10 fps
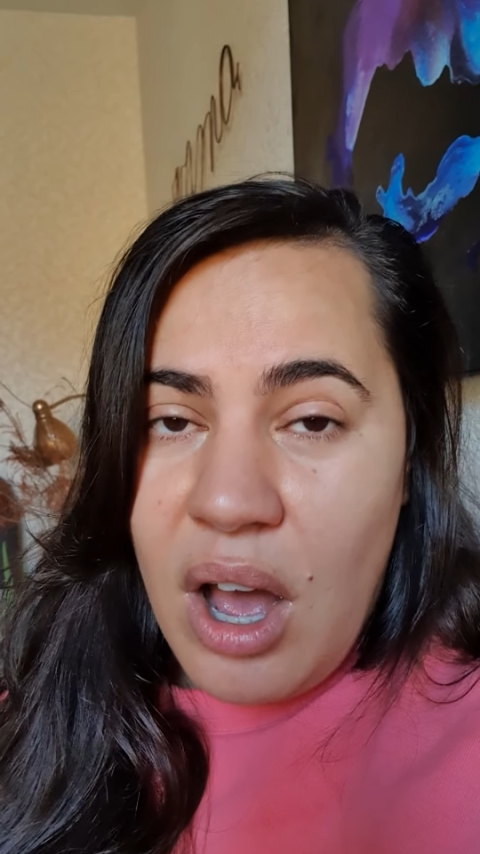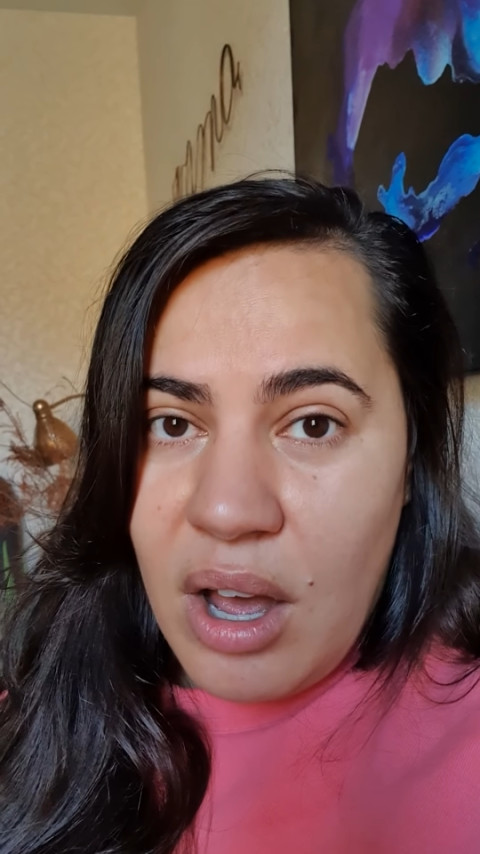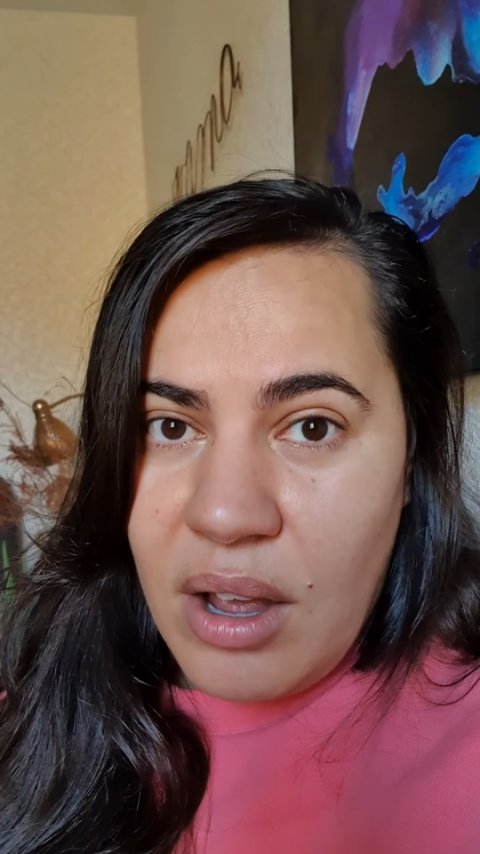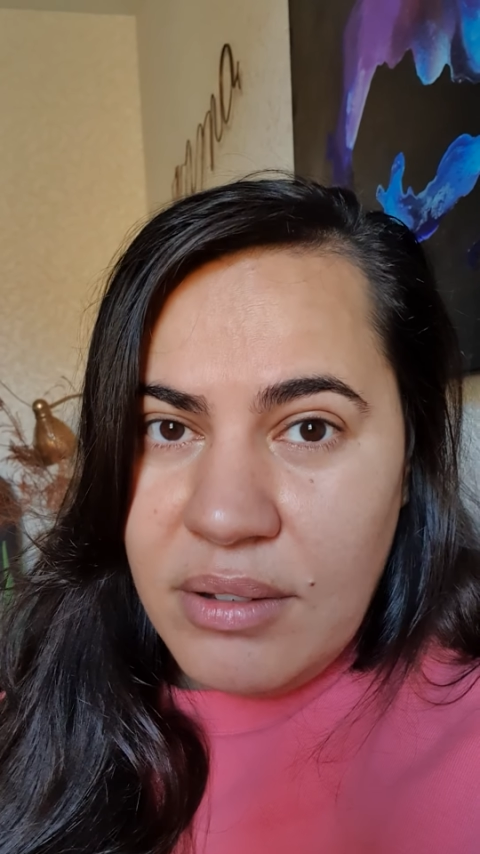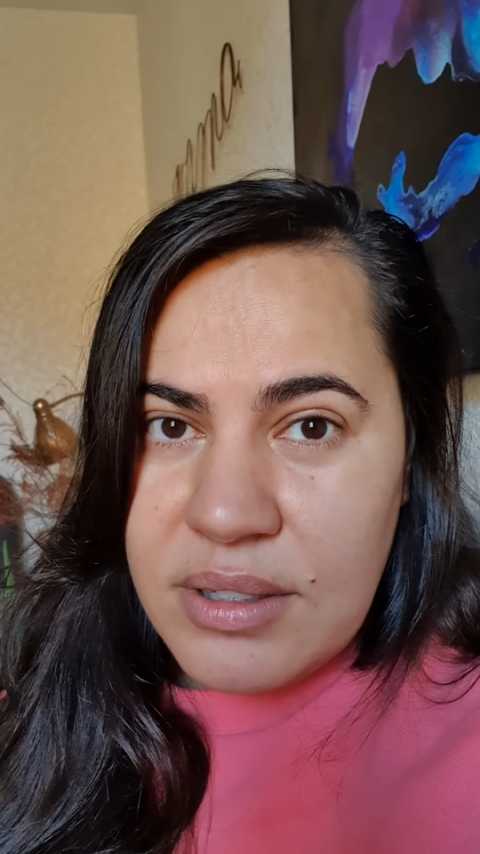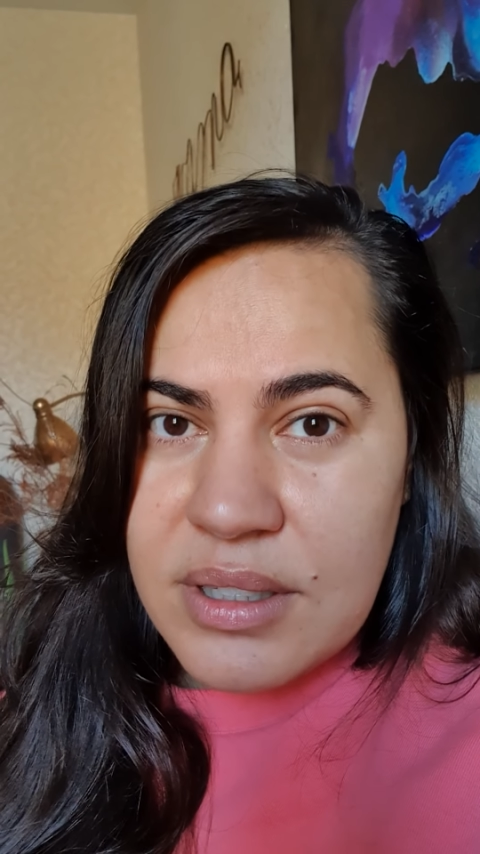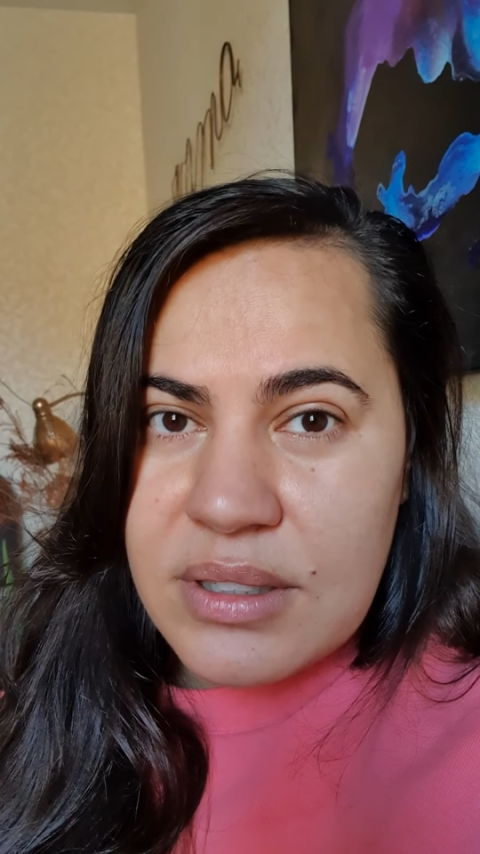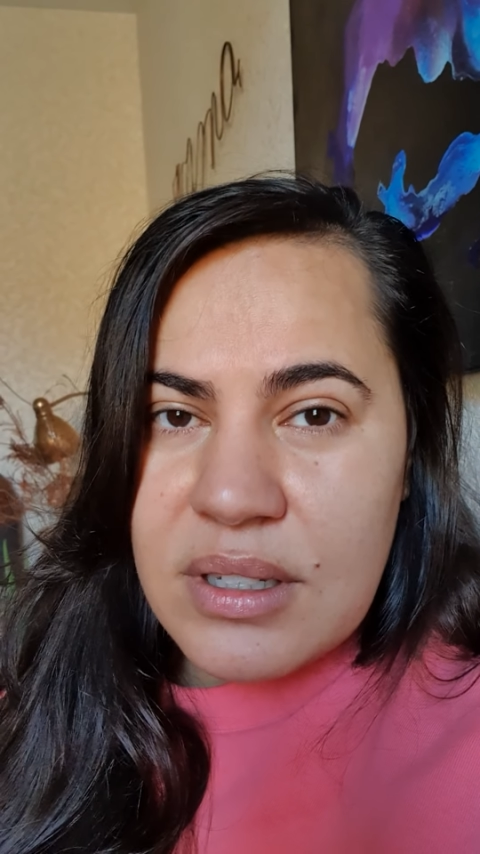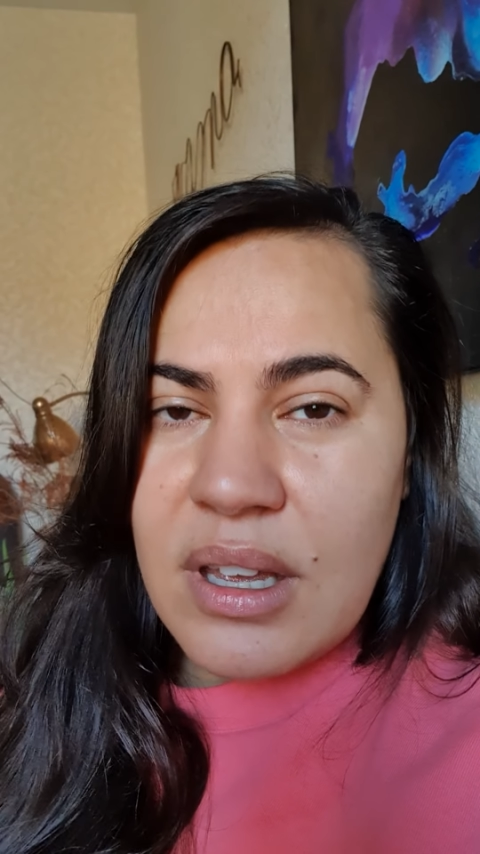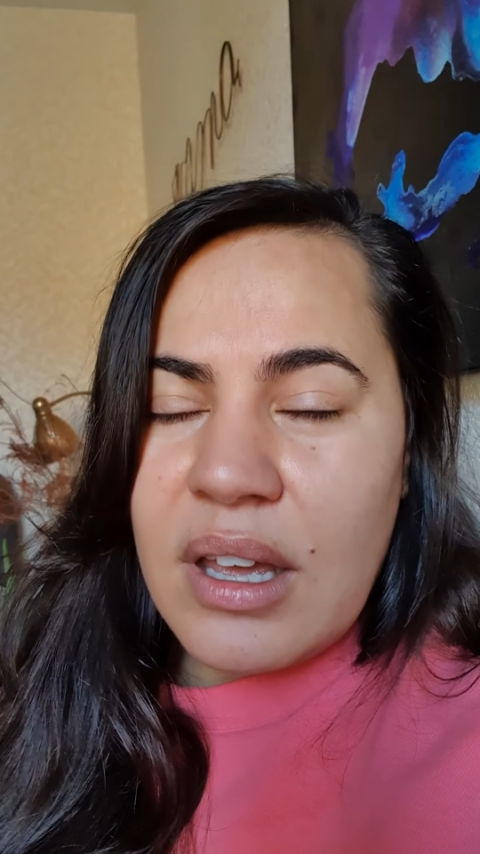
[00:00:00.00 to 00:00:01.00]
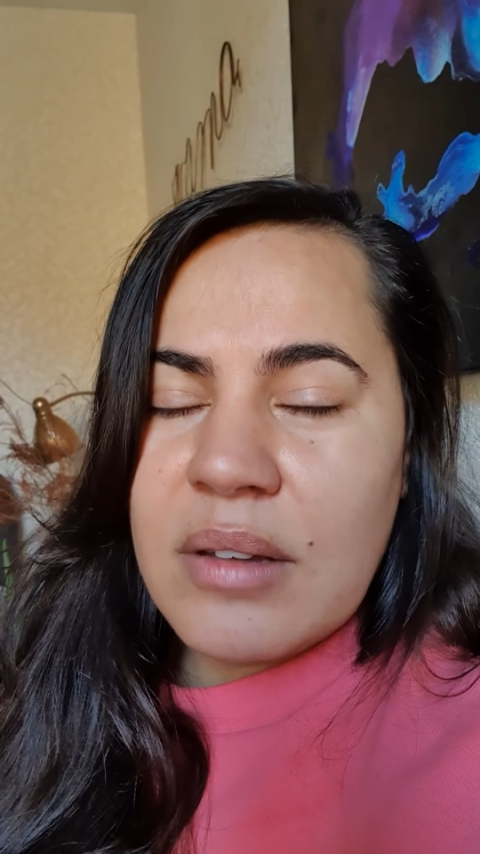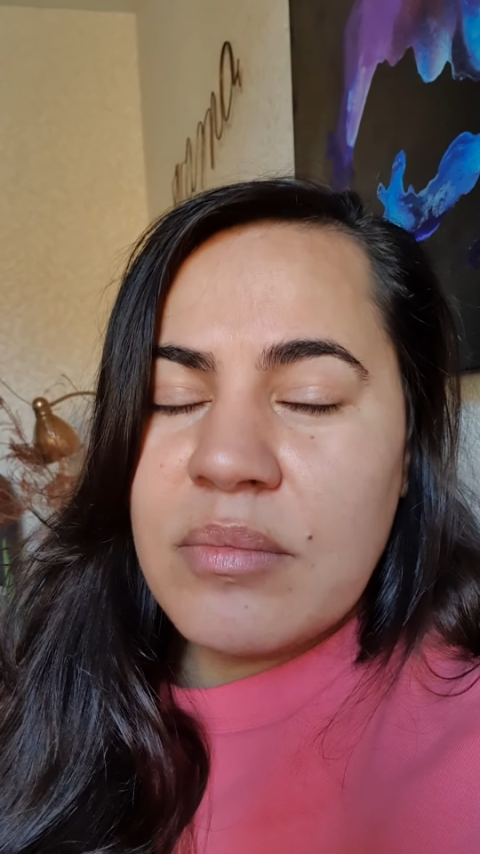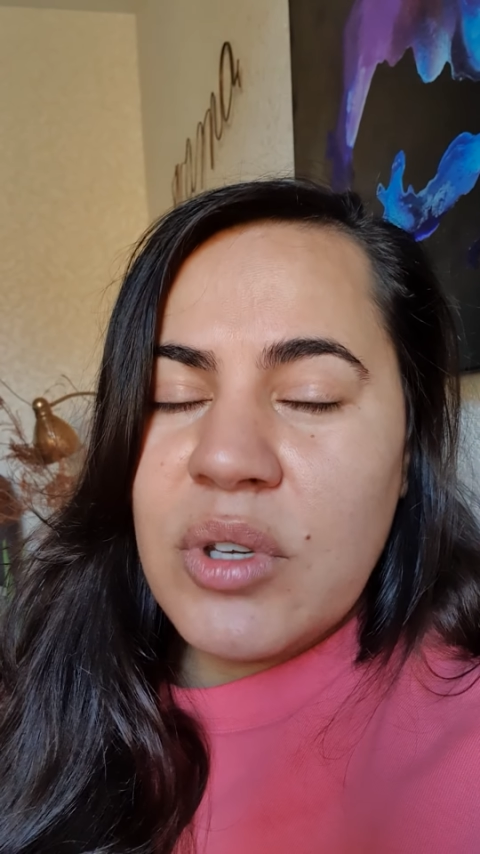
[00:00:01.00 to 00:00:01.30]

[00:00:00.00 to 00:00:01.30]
heart um,